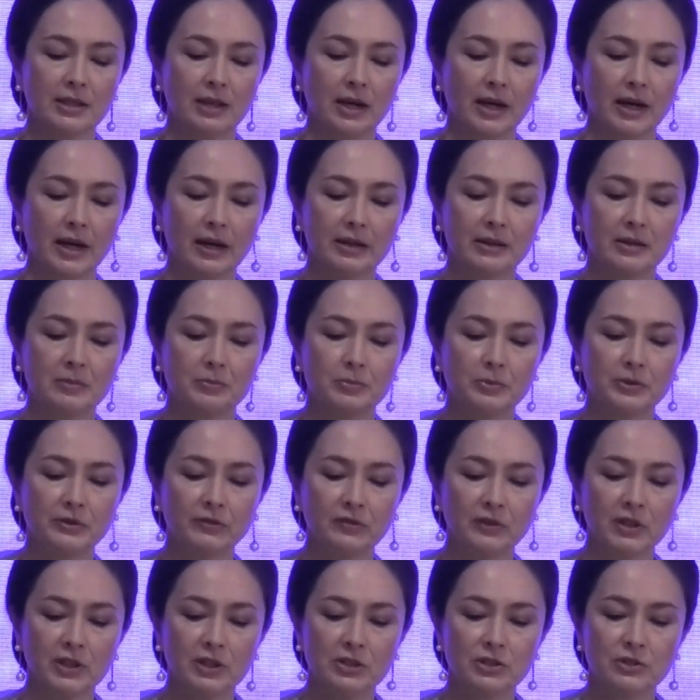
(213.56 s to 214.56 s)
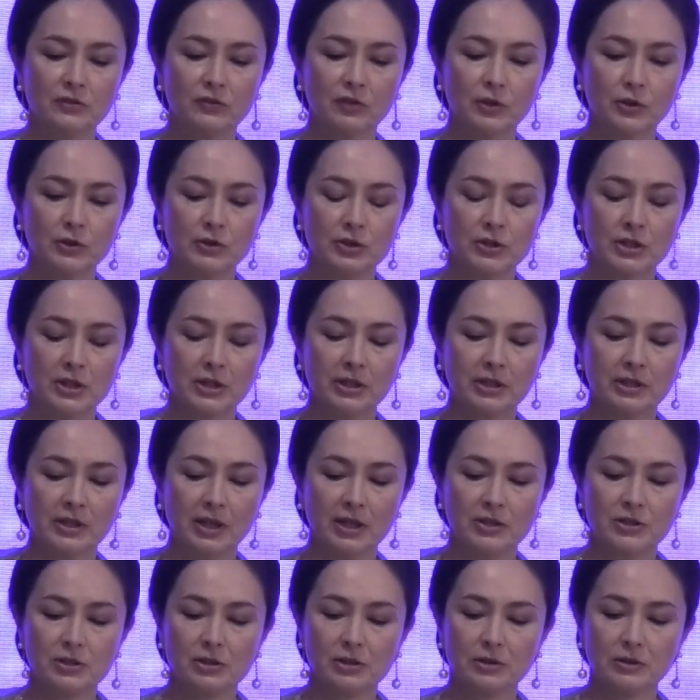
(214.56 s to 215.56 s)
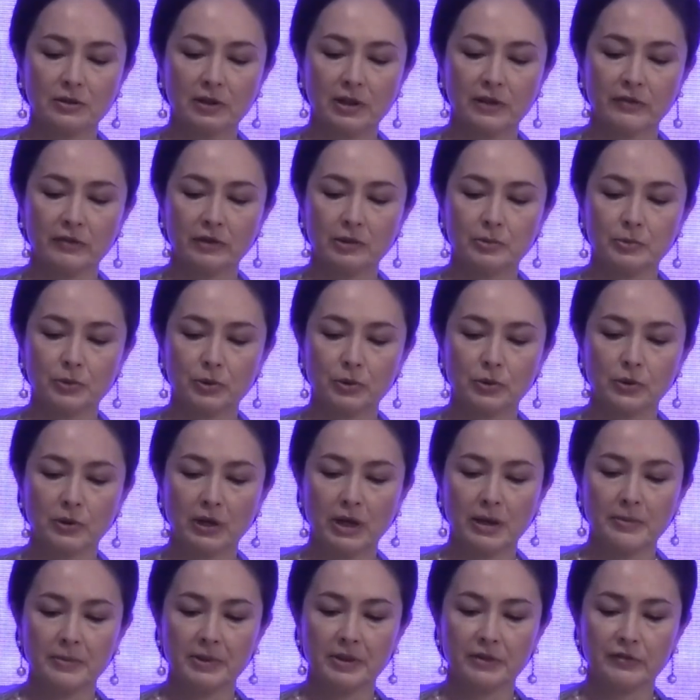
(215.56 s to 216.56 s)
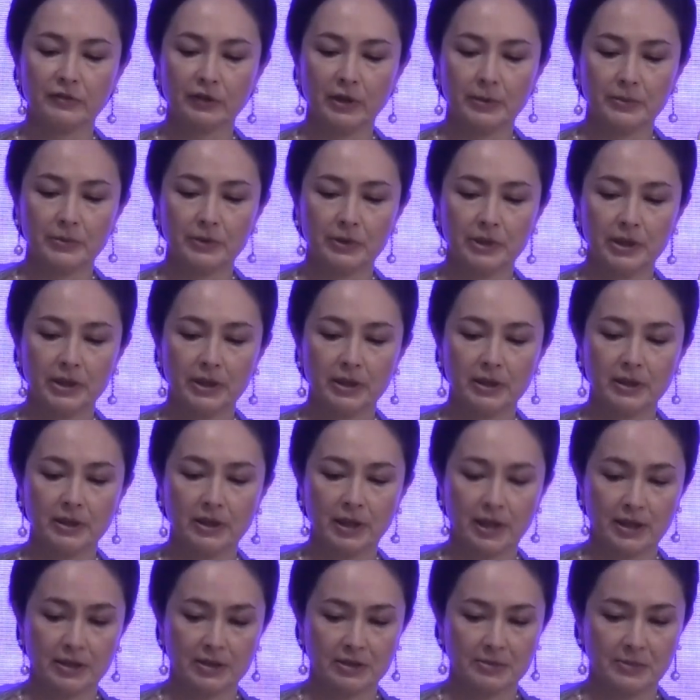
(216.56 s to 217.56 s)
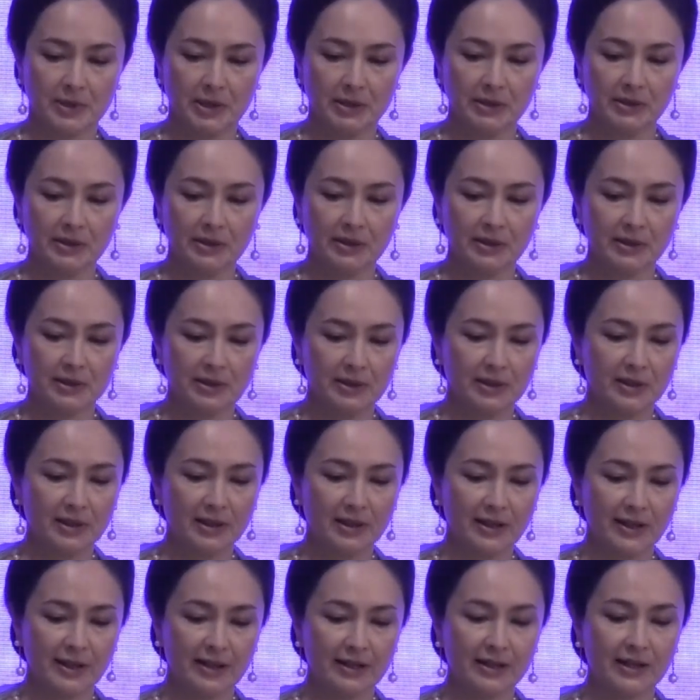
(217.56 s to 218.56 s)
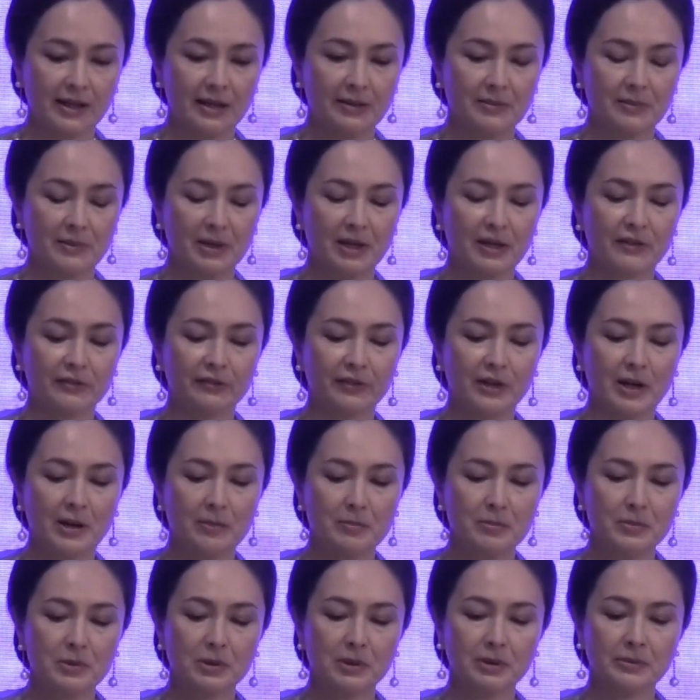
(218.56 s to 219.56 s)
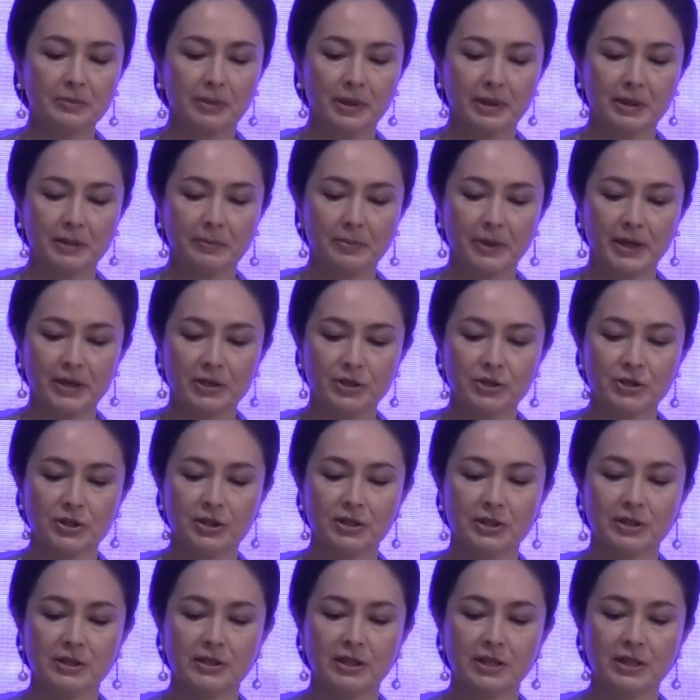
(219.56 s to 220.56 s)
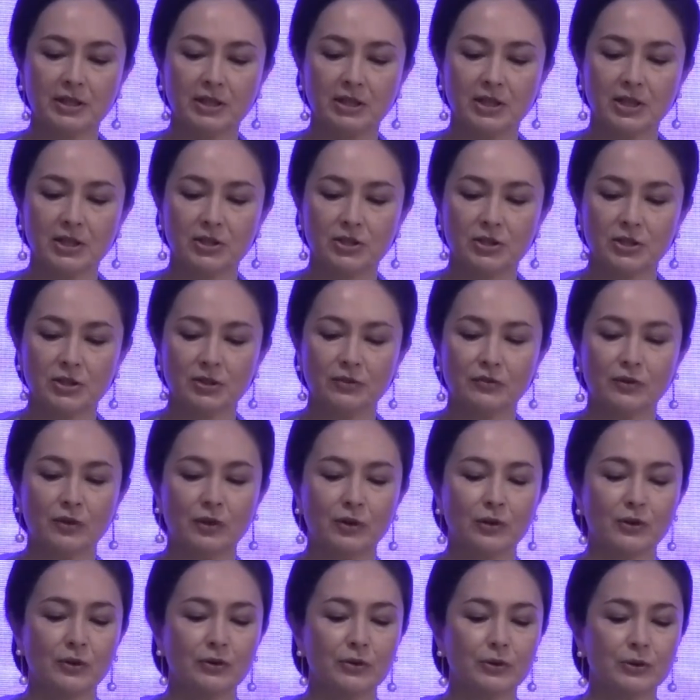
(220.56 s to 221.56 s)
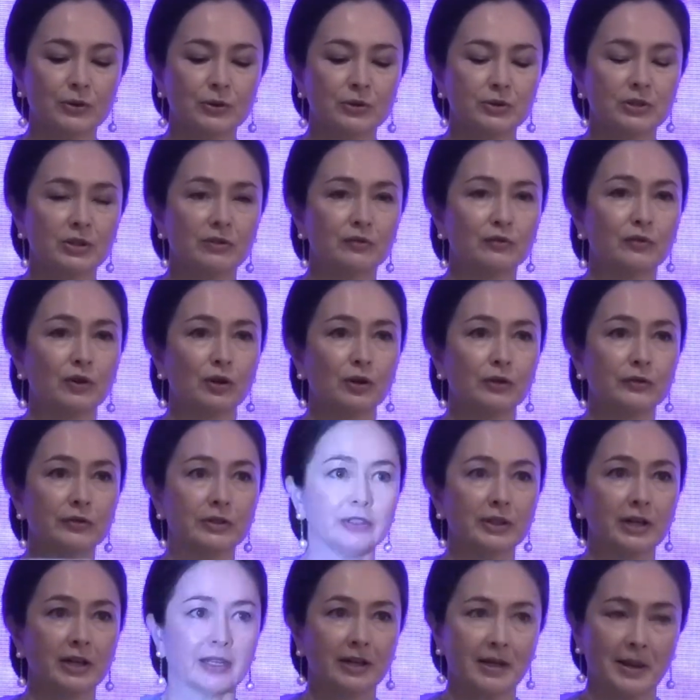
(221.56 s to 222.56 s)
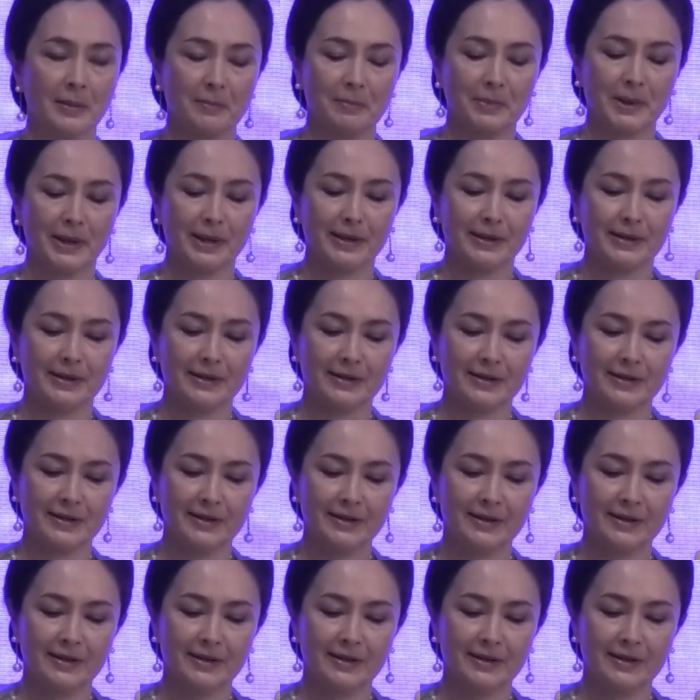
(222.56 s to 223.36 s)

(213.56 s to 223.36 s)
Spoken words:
I had the privilege of launching the national level program in February last month, and I am left humbled by the passion and dedication of all those involved in that campaign.